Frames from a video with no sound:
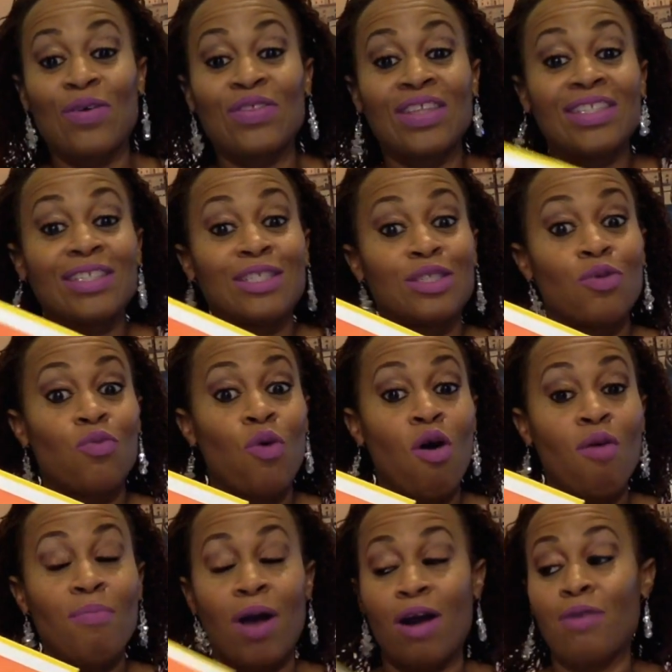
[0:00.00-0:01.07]
This is the
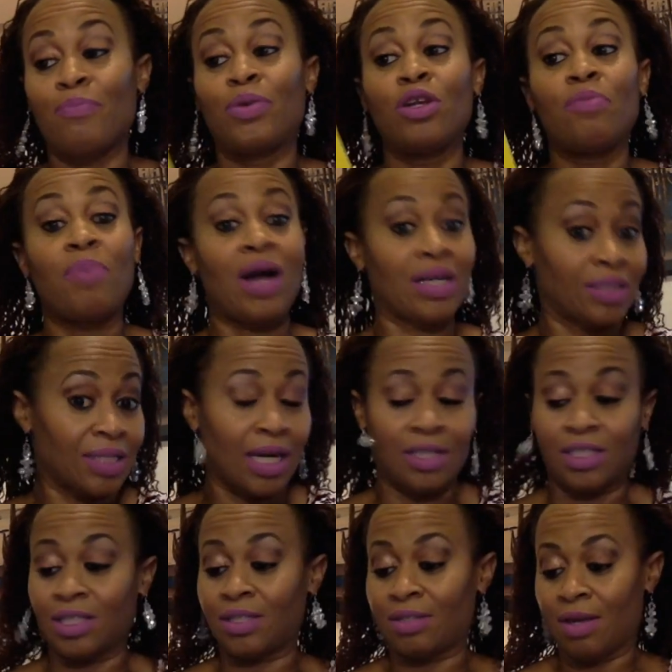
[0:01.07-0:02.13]
Walmart beauty box that I
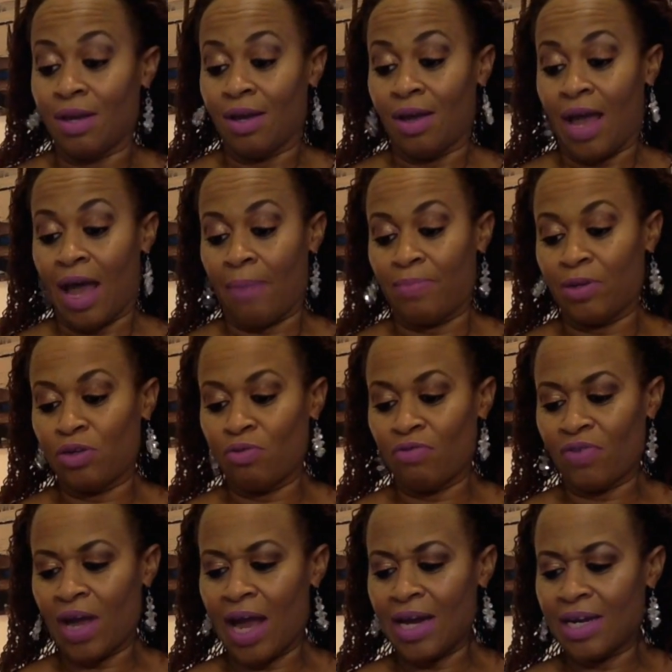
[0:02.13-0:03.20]
just happened to
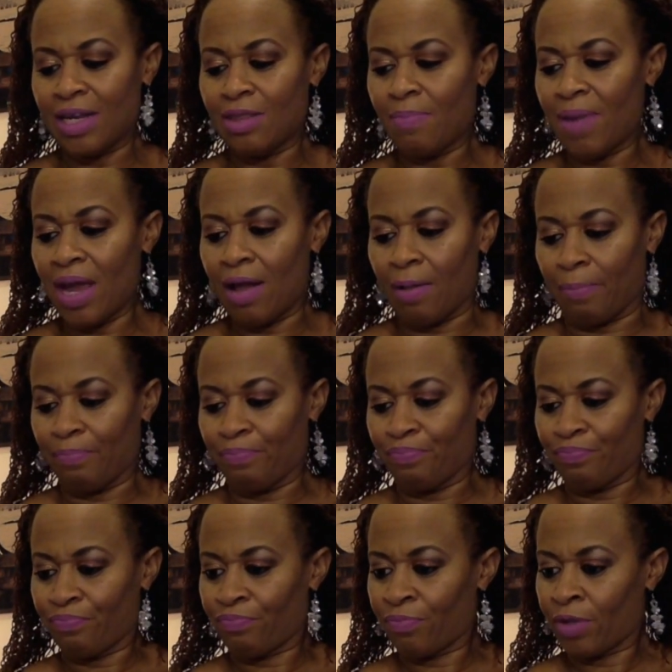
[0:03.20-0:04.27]
have gotten in the mail
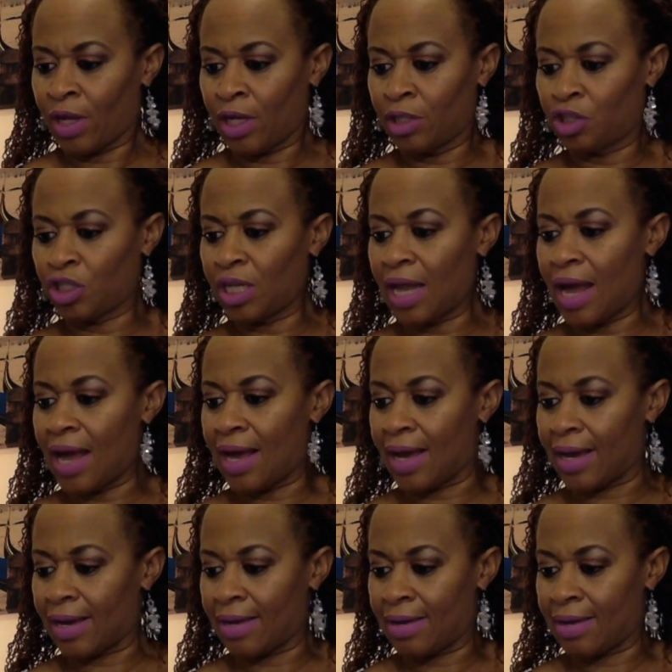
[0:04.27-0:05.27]
in July.